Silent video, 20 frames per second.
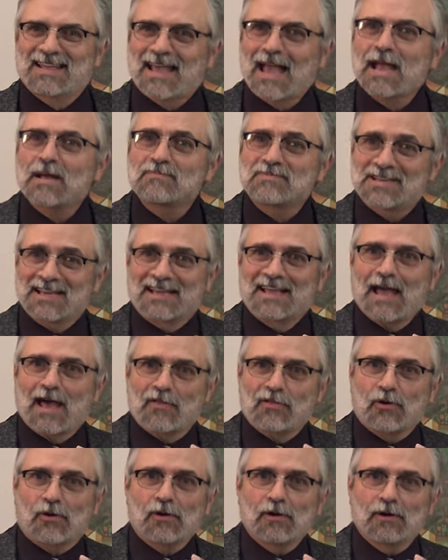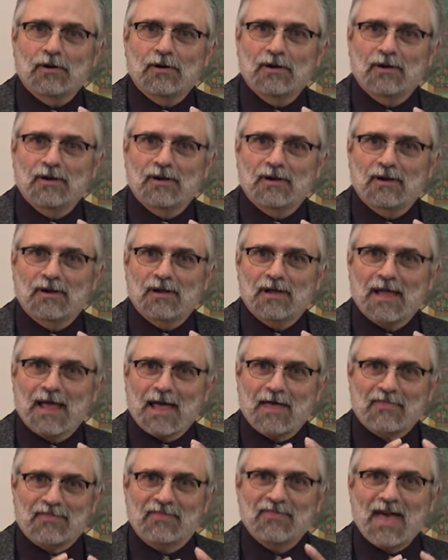came together
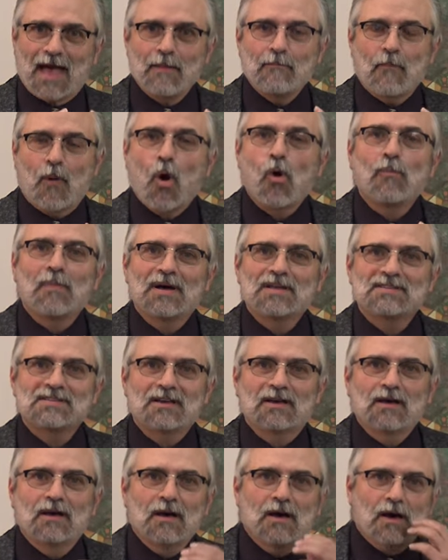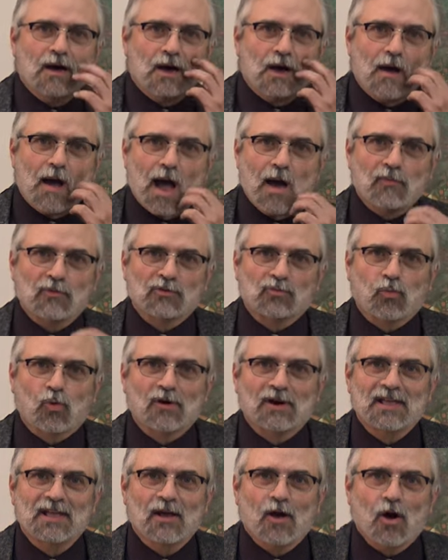at that moment. I was
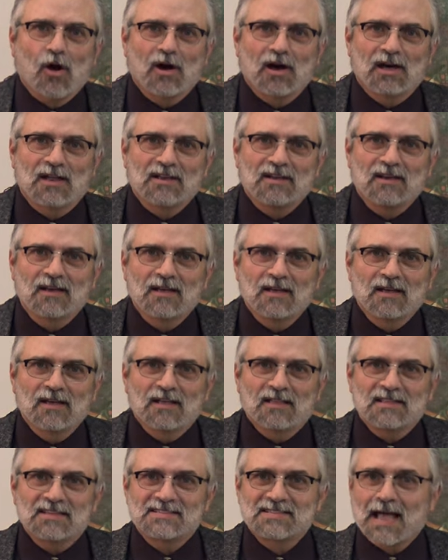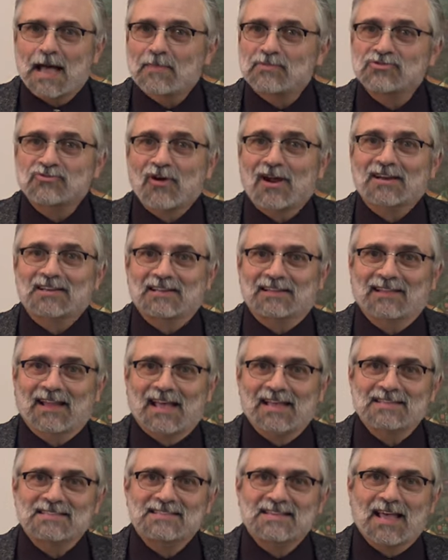working on these abstracted
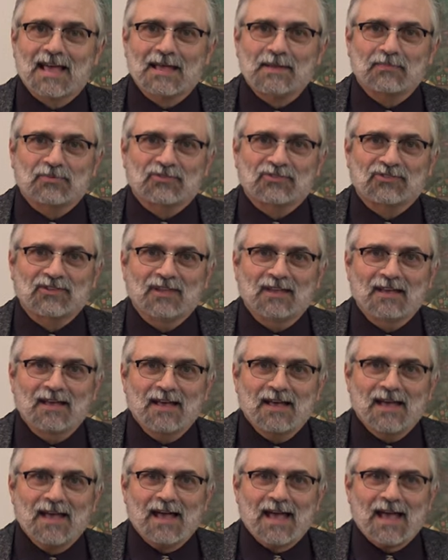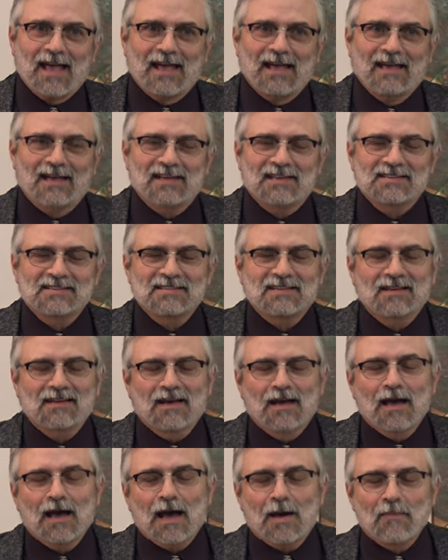landscapes, and
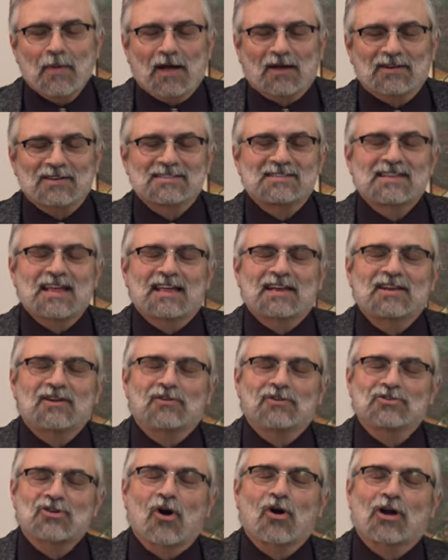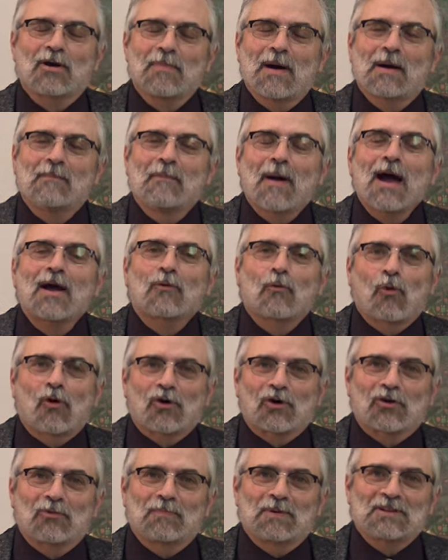I'm not gonna stand here and talk about my
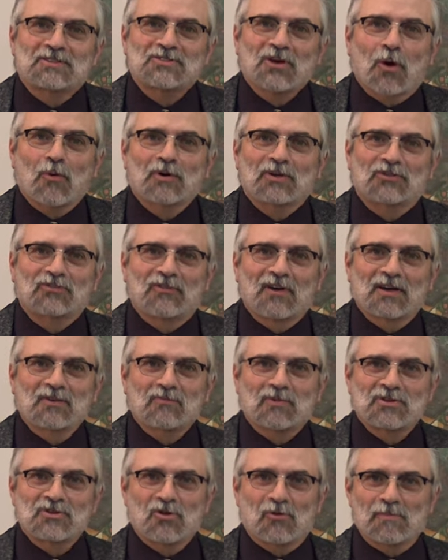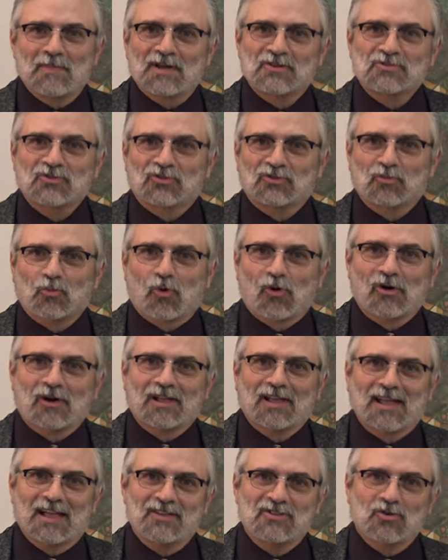work, but it's always fun when your mentor's
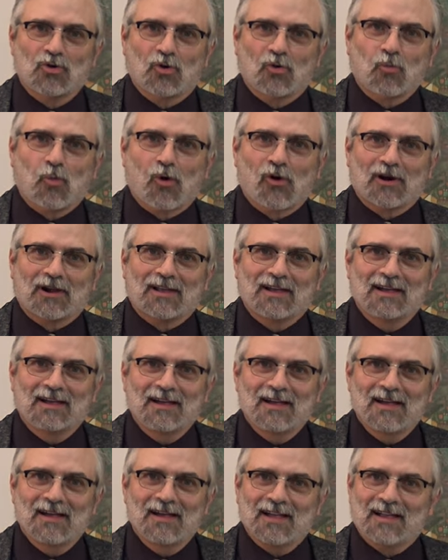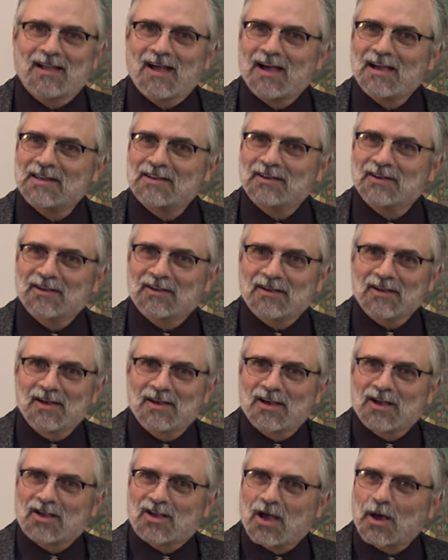work and your work kind of
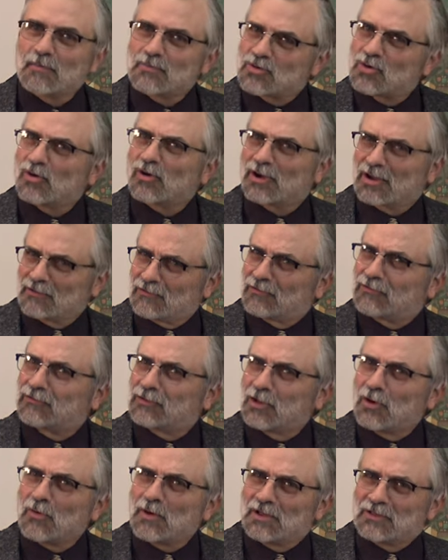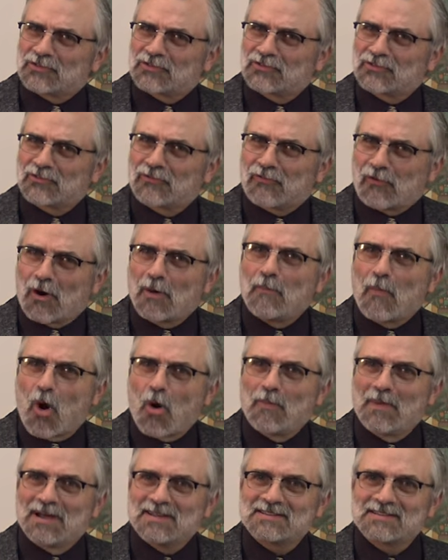come to a confluence for a
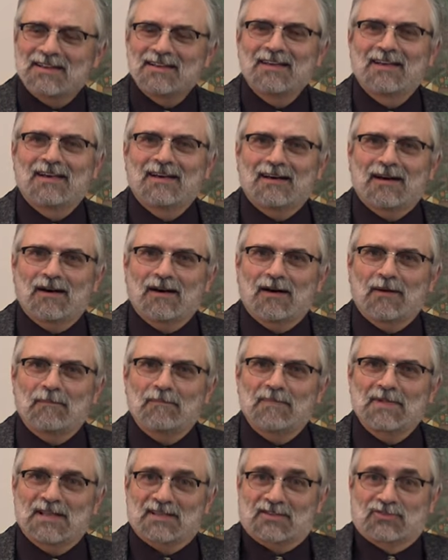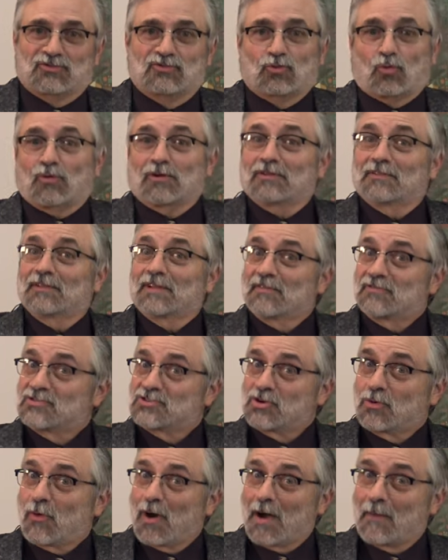moment. It sort of
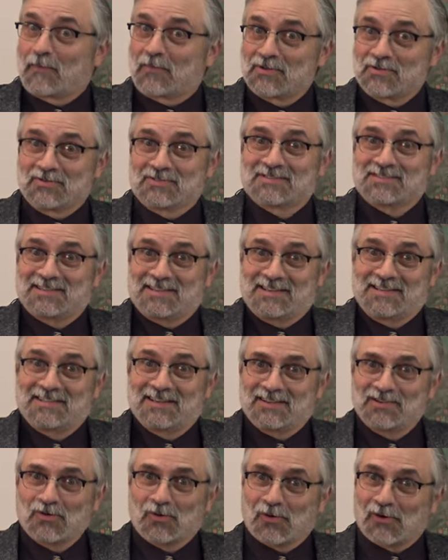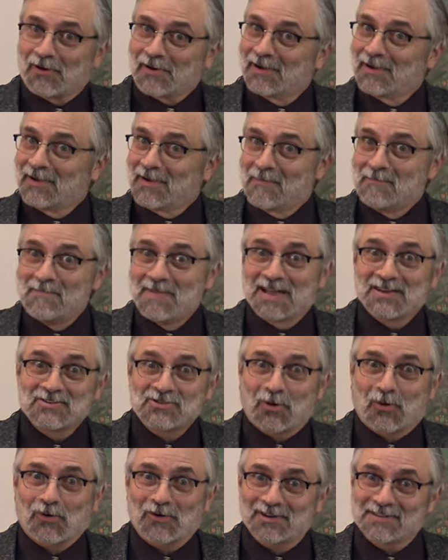lifts you up when you see that your
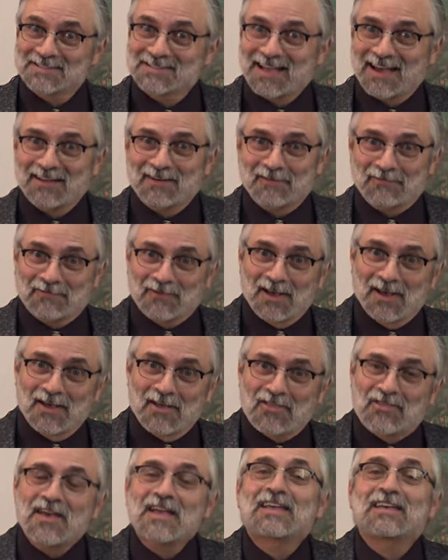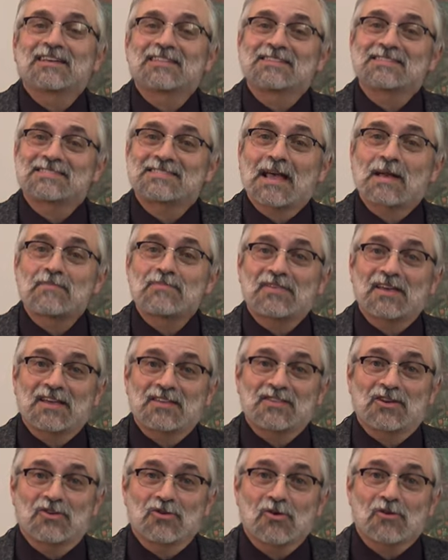mentor is kind of thinking the same
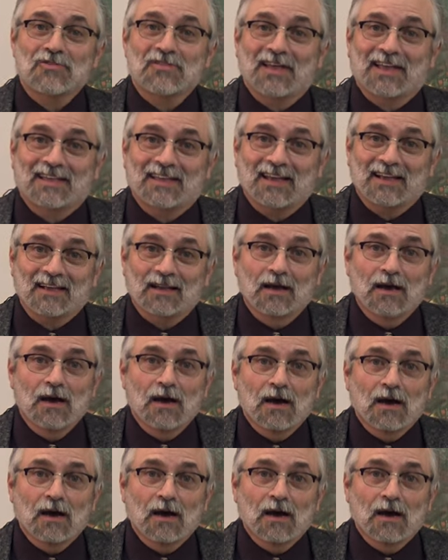thing that you're thinking.